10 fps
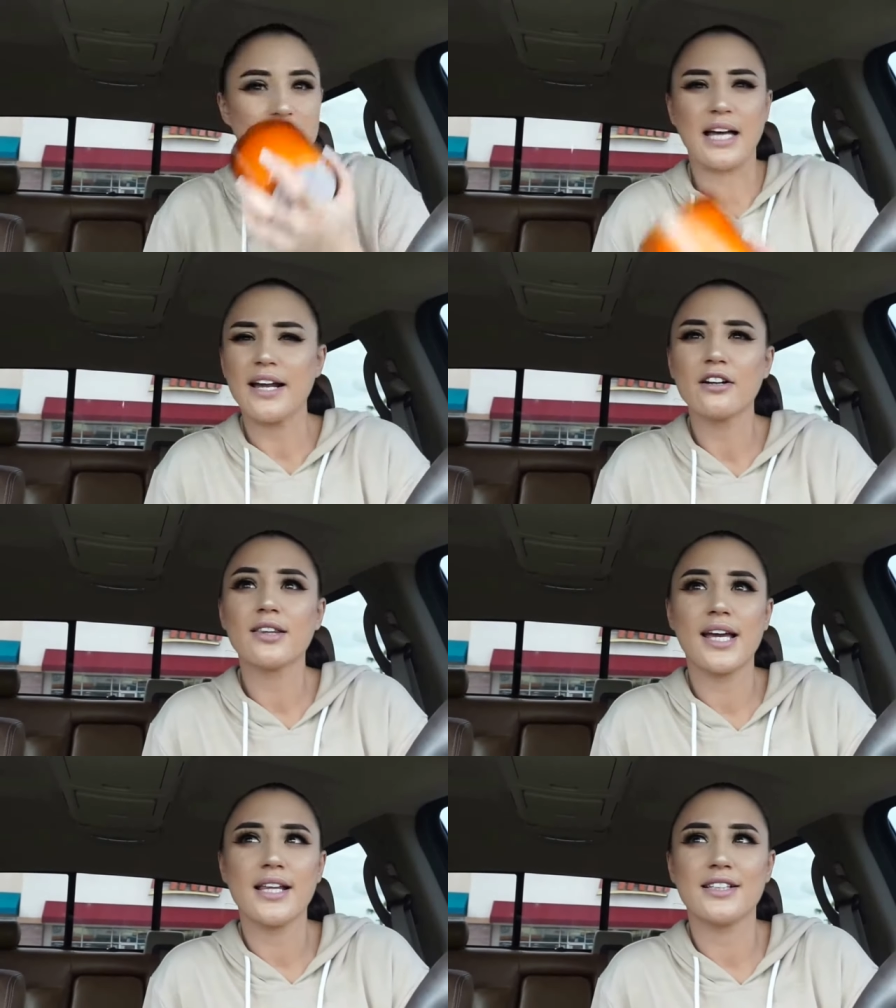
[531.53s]
Cider
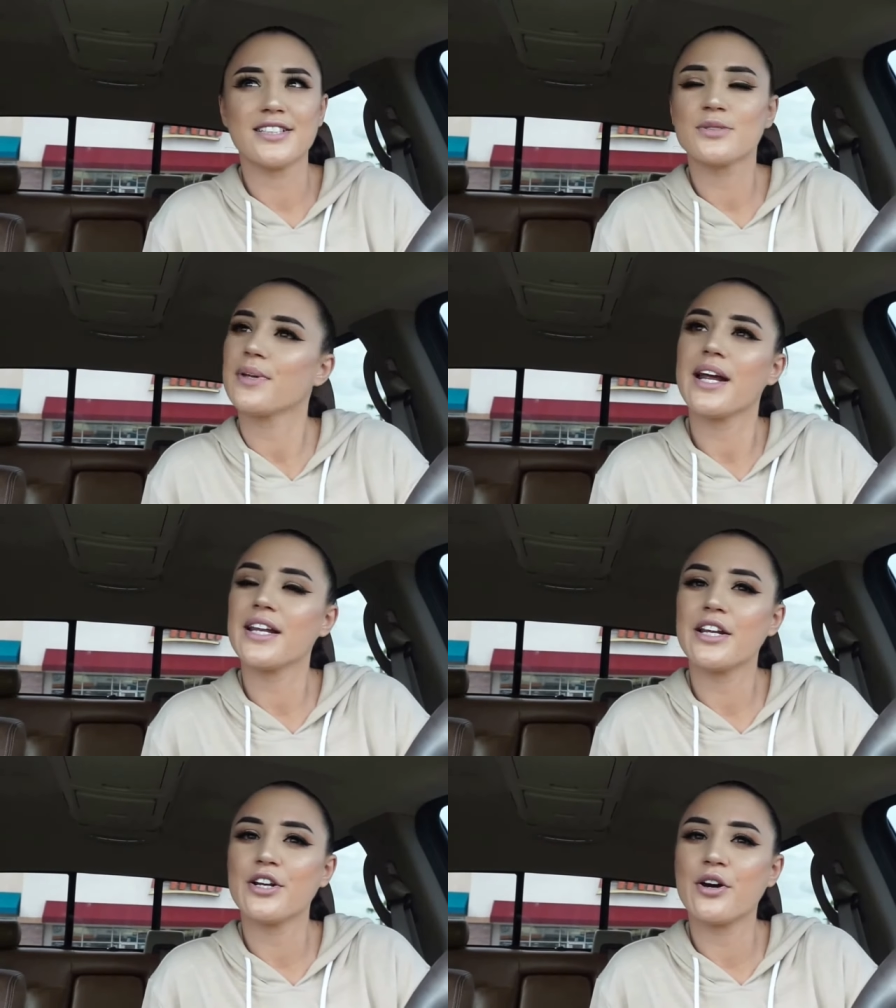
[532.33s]
Lane. This is one I
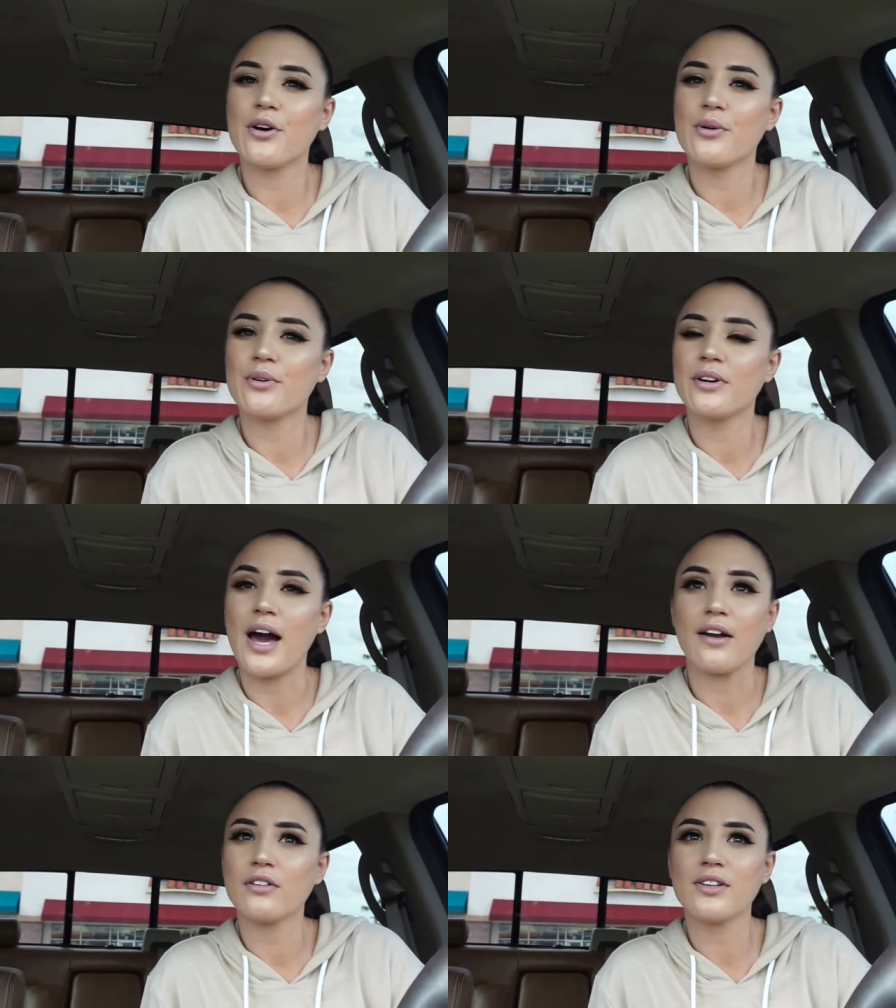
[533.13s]
didn't know.
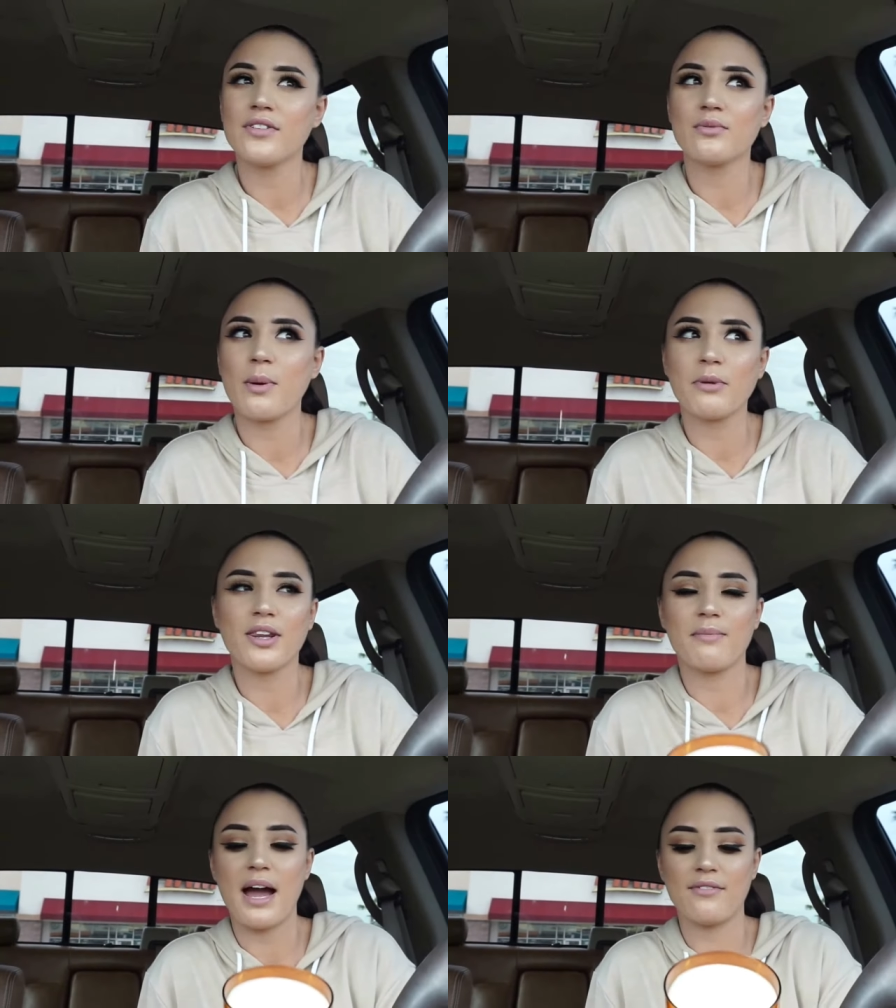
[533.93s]
I don't even remember
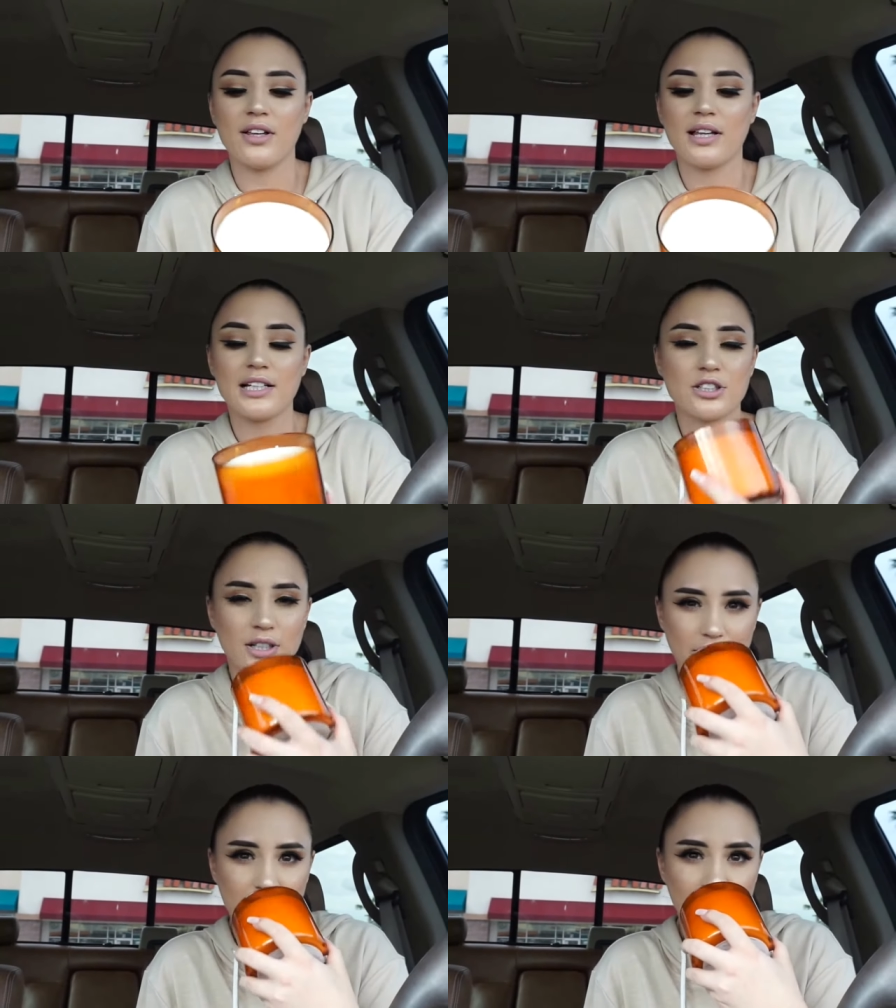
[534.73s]
them having last
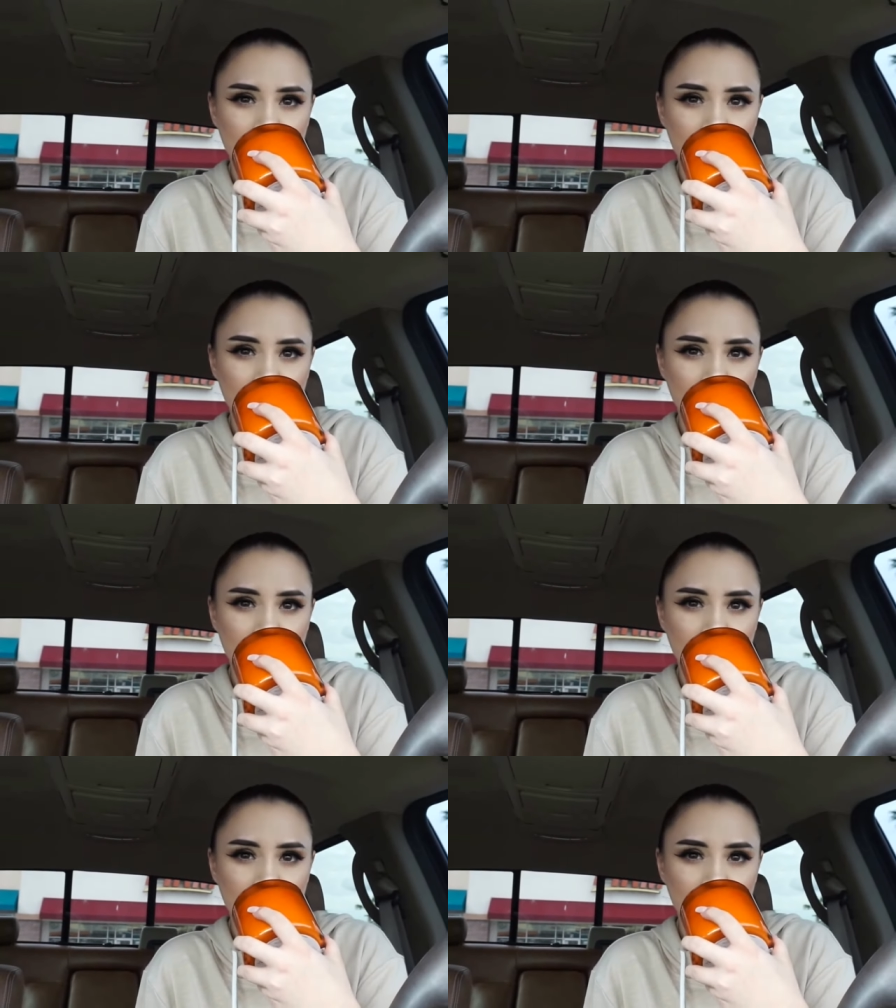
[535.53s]
year.